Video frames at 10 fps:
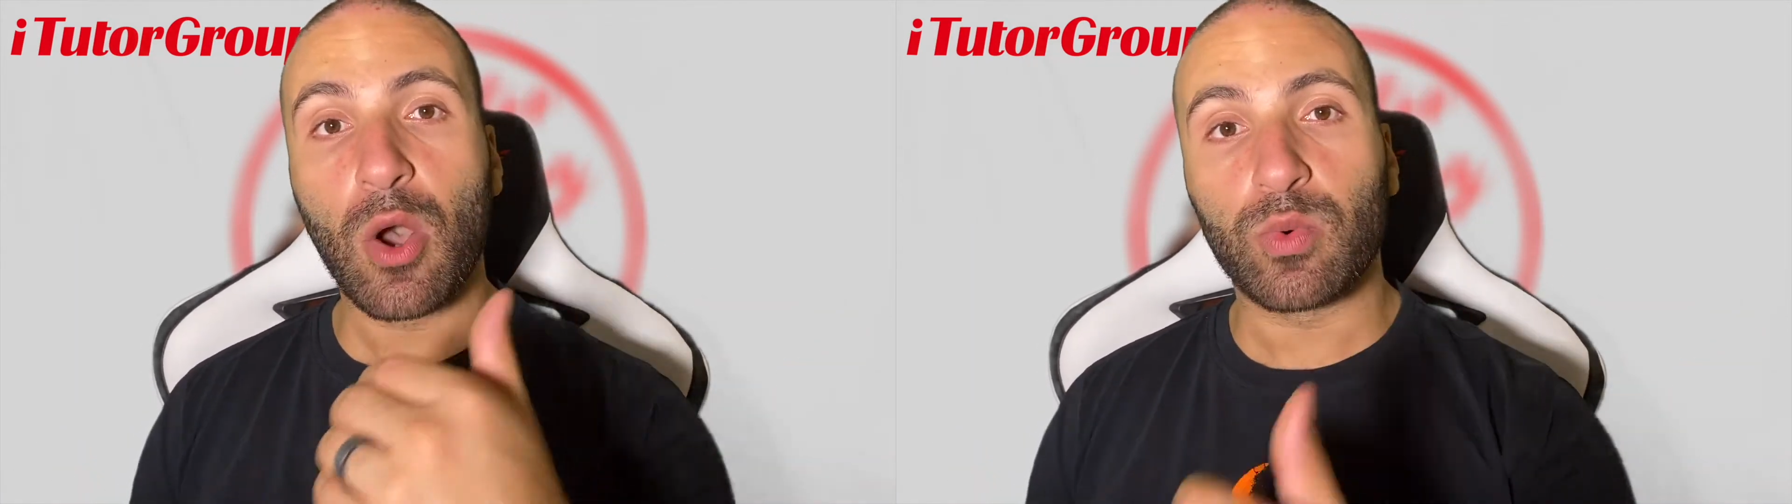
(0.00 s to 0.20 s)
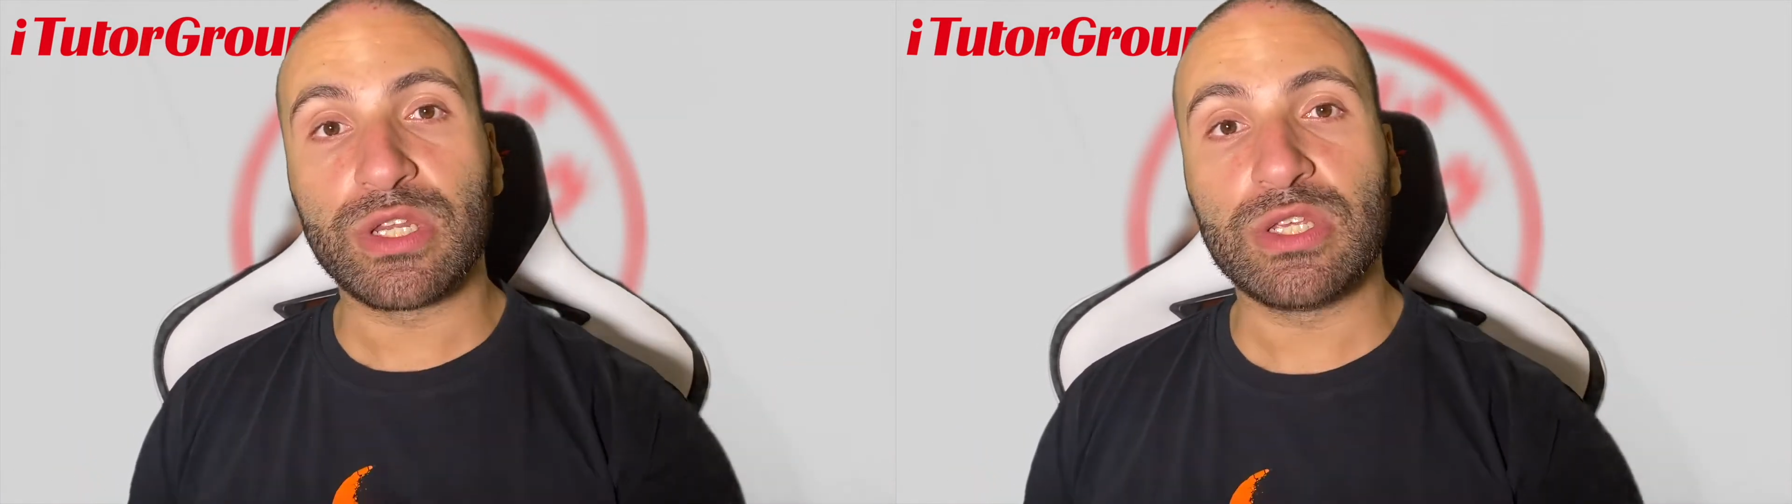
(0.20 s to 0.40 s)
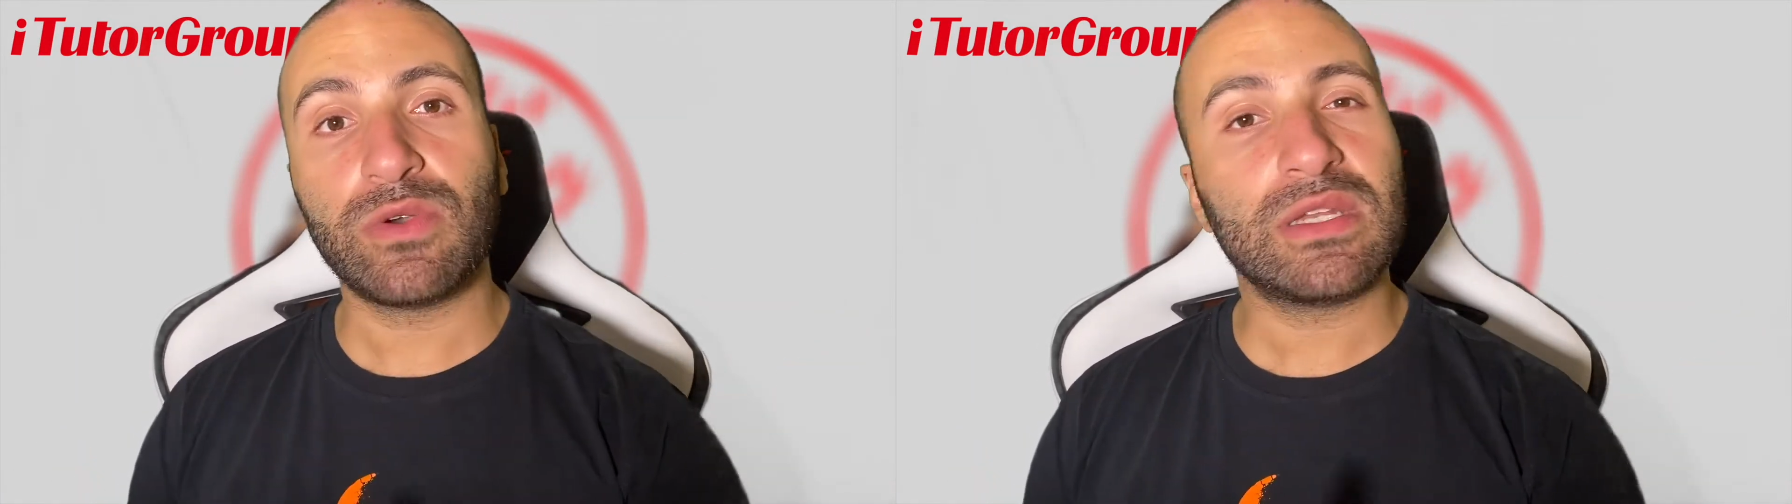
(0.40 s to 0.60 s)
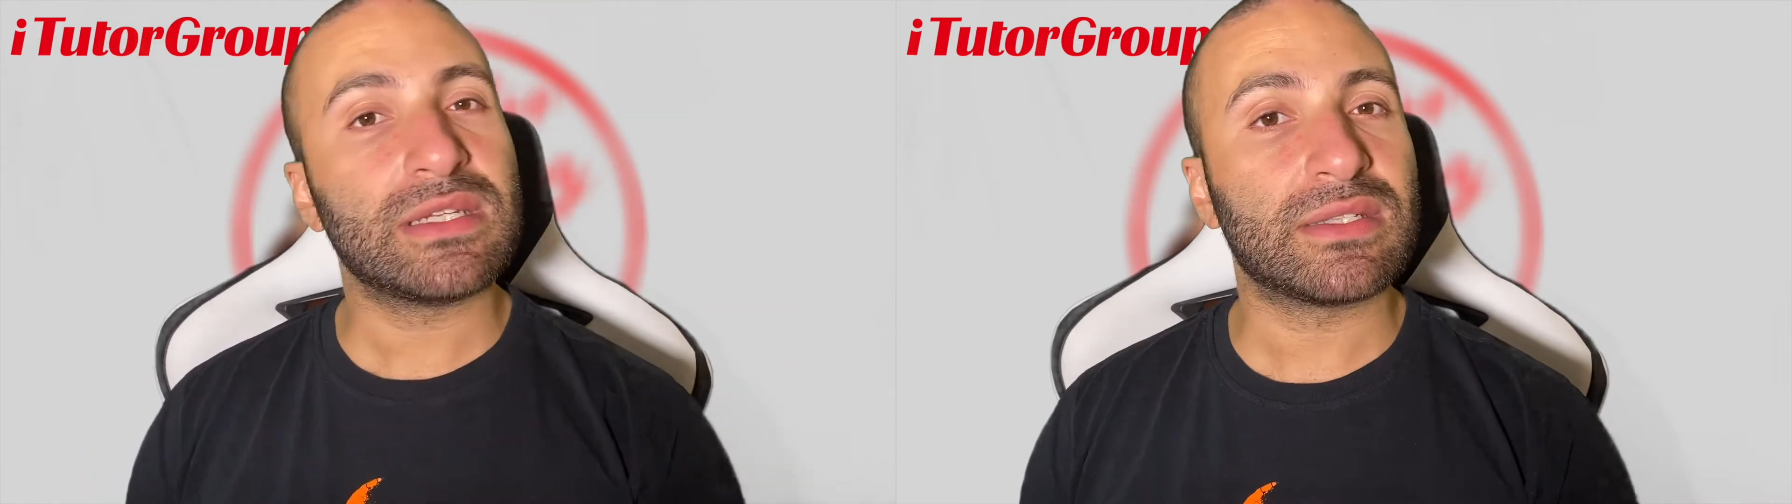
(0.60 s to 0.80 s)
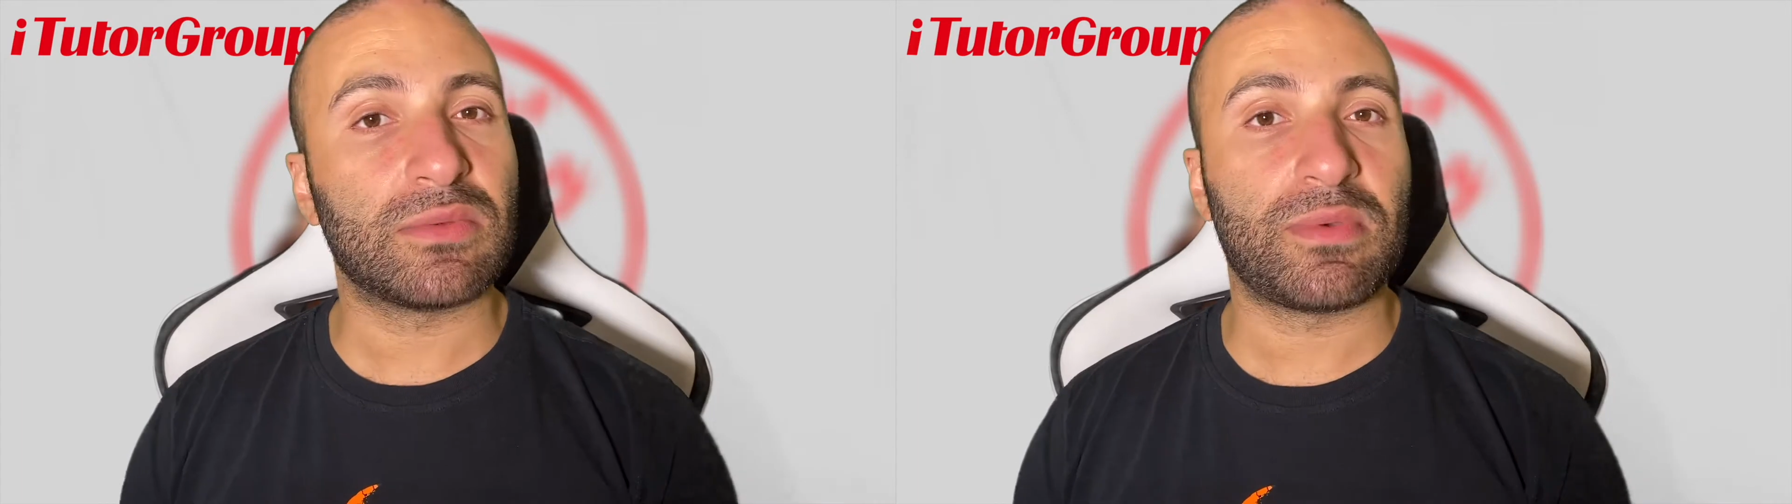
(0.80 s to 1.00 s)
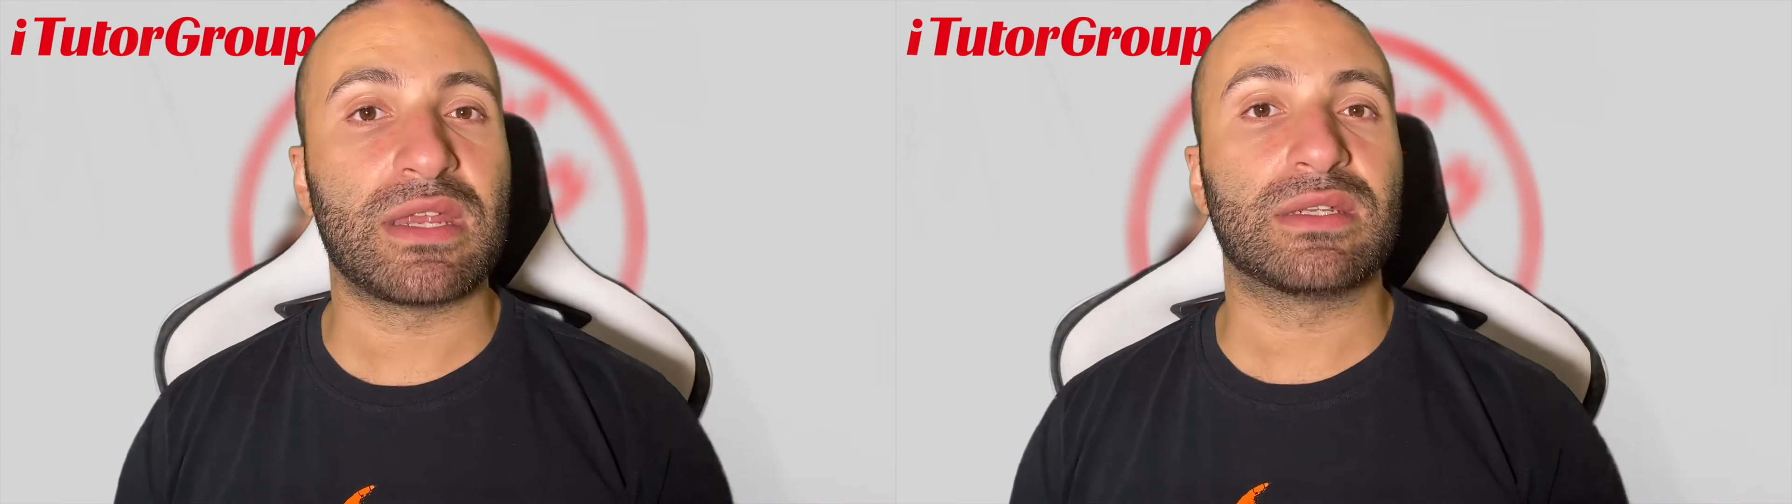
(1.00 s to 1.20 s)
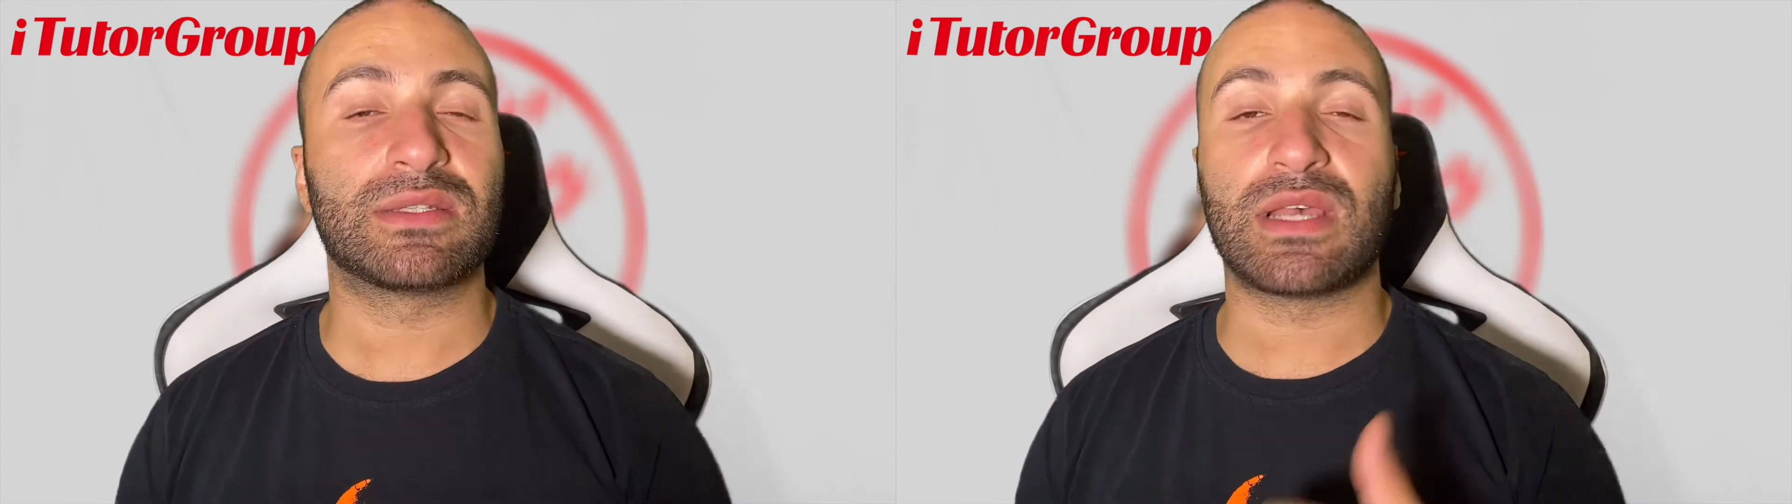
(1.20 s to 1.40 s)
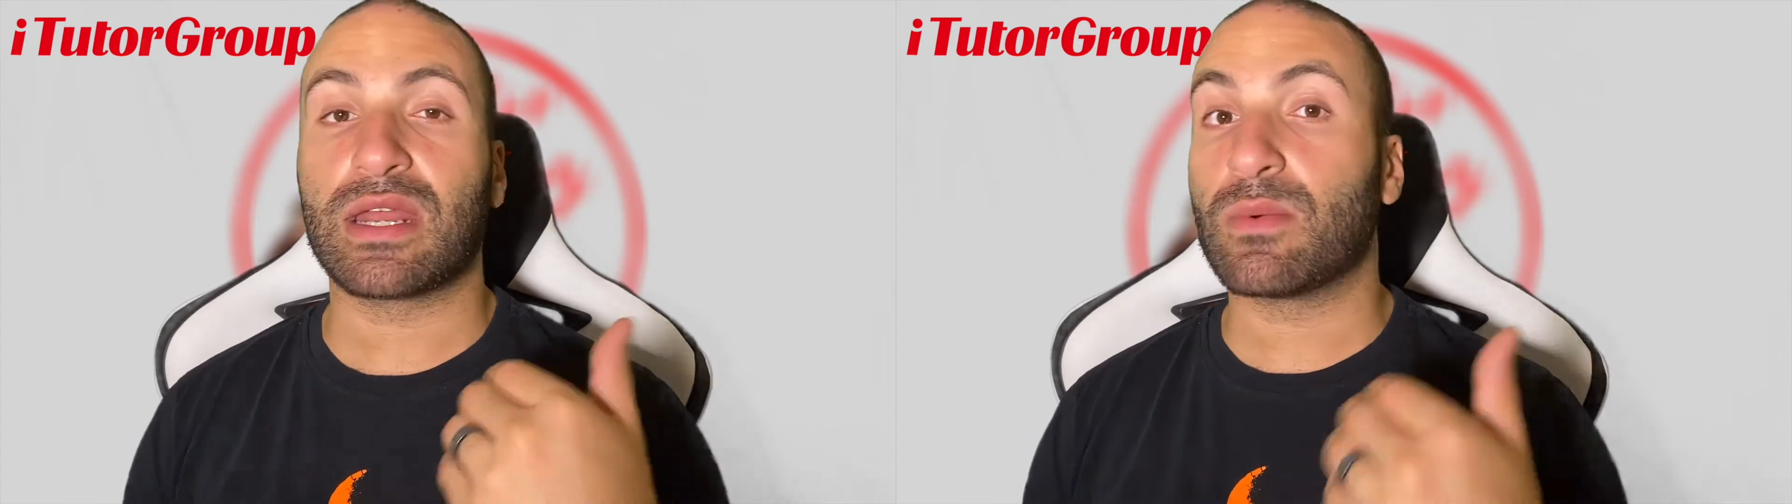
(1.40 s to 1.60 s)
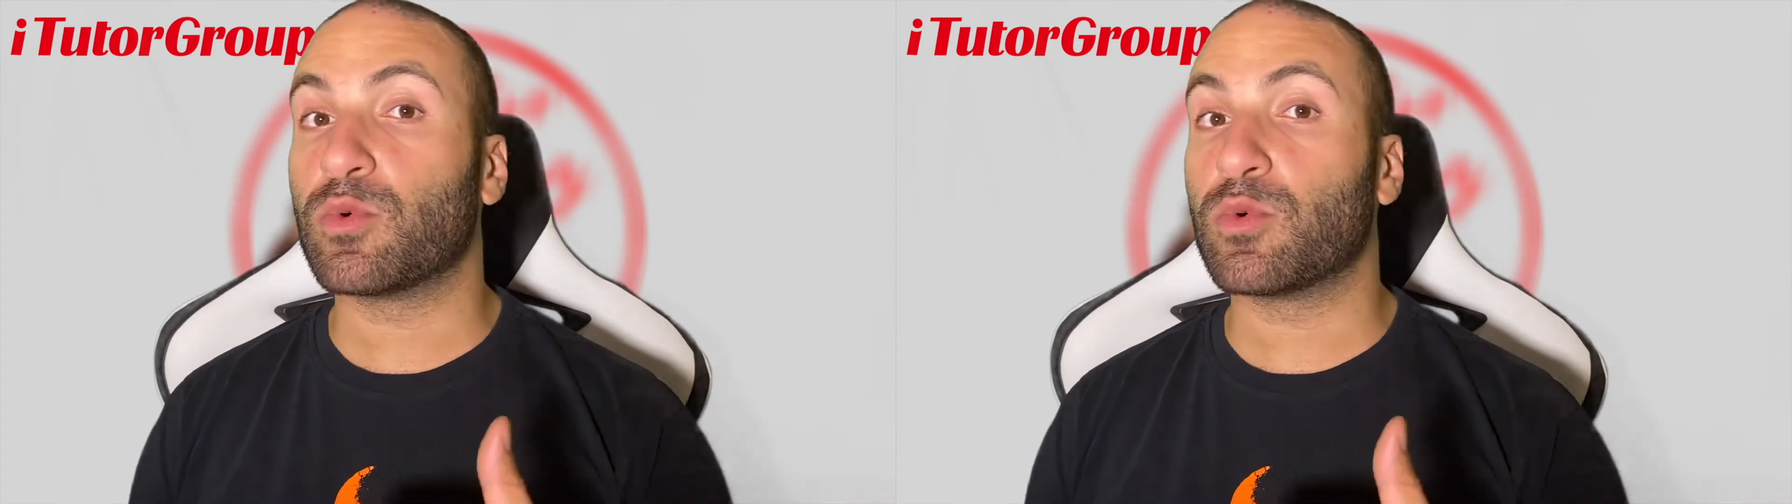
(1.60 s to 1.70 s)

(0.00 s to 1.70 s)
When you anticipate the sign up,